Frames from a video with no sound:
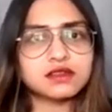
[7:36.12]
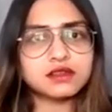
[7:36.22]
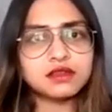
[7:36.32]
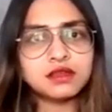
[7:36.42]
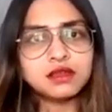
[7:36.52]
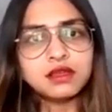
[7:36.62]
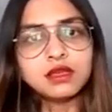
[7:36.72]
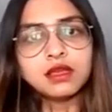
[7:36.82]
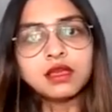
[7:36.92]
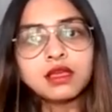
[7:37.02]

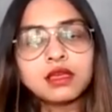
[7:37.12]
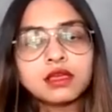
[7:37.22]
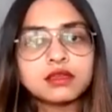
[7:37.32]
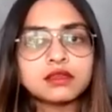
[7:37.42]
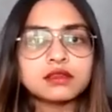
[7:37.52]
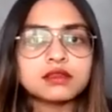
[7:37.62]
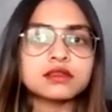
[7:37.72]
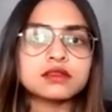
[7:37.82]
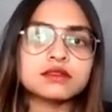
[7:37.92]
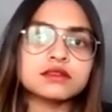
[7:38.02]

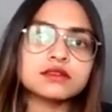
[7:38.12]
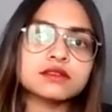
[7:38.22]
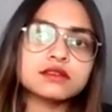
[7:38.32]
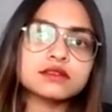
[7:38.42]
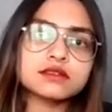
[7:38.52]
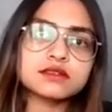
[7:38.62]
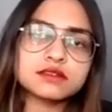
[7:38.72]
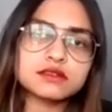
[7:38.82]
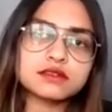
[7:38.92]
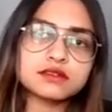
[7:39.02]

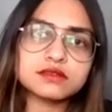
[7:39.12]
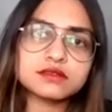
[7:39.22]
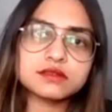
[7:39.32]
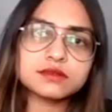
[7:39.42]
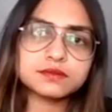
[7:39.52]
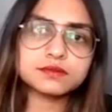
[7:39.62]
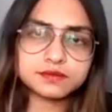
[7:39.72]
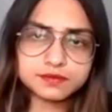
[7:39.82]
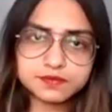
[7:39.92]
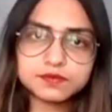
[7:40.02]

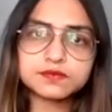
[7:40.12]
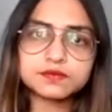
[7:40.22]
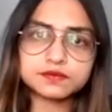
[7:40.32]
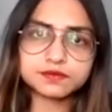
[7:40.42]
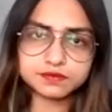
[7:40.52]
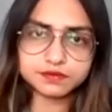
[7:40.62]
No words are spoken by the person on screen.